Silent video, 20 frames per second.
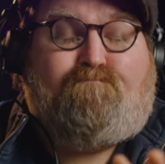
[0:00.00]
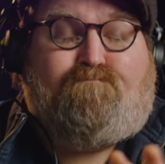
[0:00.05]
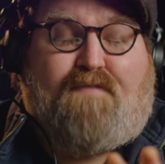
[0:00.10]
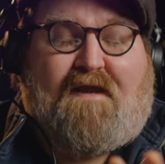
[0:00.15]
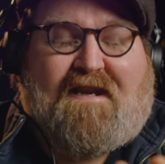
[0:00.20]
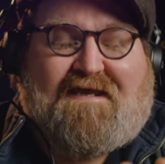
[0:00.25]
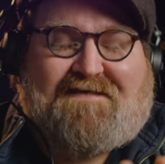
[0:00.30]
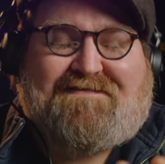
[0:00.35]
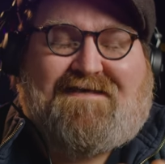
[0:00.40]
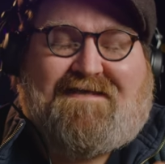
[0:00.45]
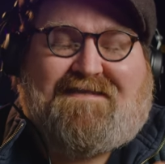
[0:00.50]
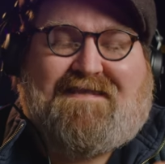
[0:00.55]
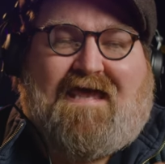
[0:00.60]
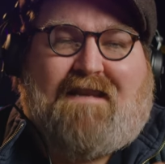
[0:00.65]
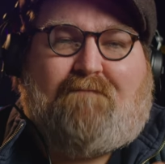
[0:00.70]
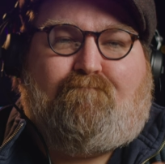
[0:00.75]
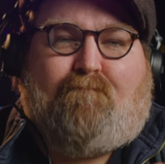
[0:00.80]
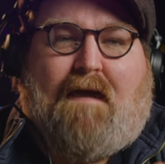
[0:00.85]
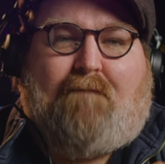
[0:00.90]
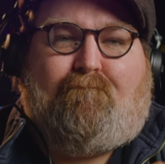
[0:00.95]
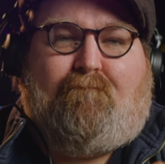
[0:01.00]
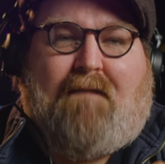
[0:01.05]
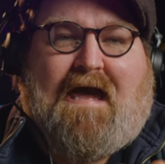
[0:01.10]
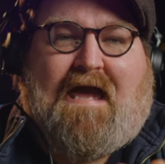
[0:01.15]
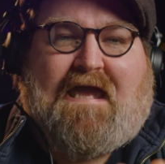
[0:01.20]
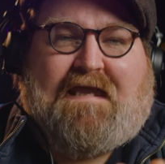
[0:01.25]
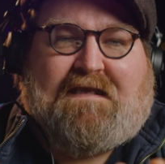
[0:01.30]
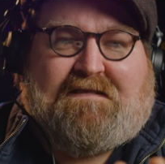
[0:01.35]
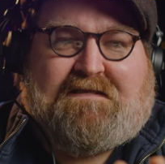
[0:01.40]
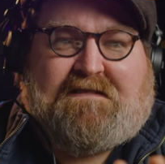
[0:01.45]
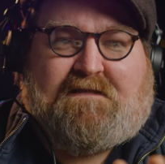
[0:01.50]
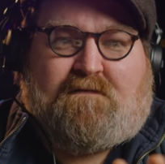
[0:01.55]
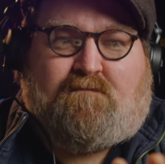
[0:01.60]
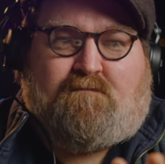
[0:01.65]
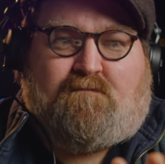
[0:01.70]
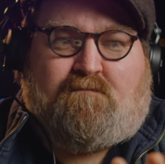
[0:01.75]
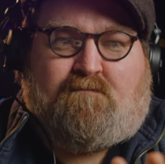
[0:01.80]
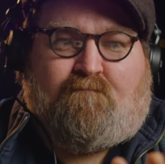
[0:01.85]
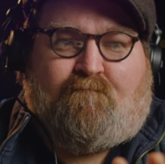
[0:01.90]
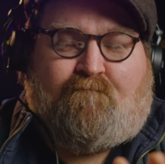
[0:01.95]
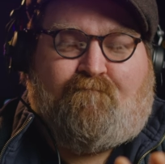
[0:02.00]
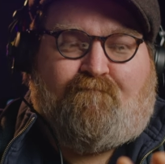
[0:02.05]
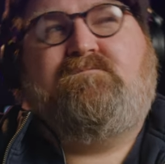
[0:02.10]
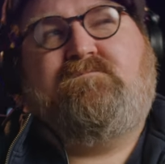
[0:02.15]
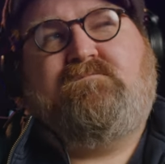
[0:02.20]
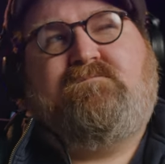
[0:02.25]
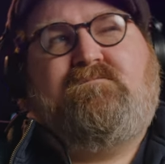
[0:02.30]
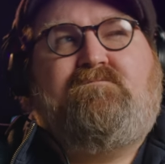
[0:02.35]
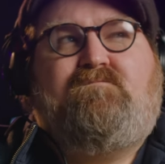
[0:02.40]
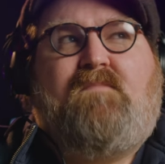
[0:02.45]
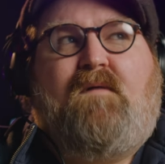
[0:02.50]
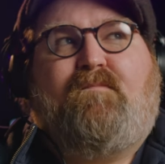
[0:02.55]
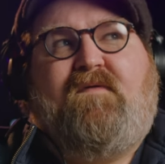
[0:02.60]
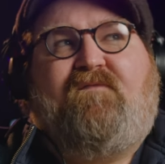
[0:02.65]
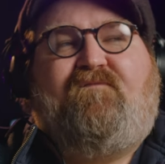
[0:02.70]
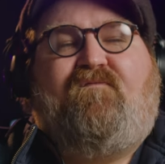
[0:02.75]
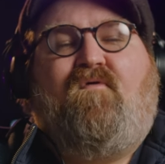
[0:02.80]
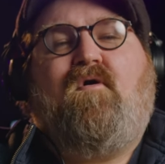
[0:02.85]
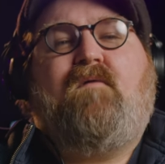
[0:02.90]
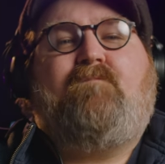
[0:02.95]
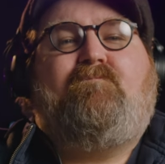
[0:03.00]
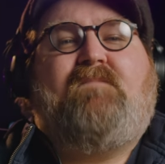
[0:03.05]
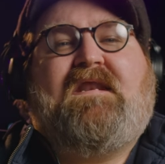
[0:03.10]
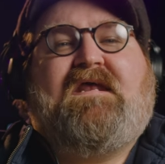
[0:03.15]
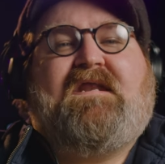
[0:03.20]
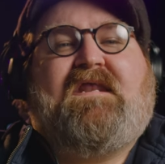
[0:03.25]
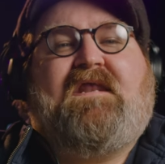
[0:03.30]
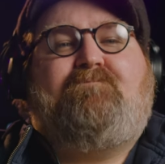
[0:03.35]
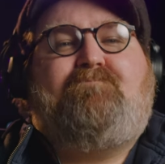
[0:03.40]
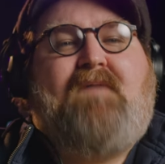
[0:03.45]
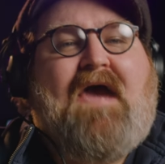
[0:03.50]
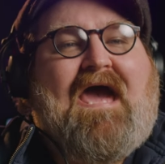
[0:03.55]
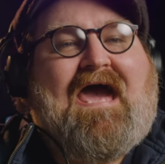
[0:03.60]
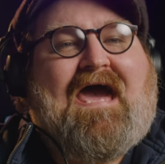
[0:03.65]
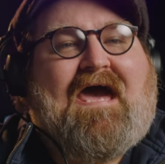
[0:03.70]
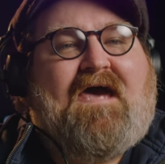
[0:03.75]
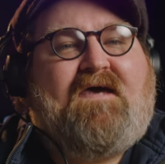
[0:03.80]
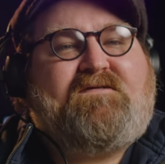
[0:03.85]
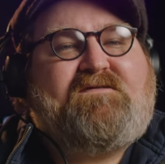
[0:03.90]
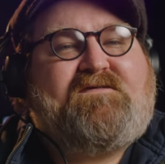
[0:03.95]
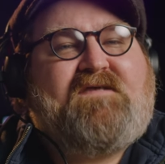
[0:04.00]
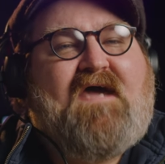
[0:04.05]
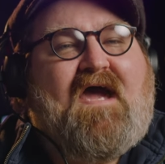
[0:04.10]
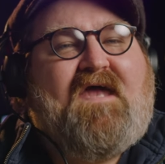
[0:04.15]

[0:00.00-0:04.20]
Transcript: But I said that in my mind. But before a minute had passed,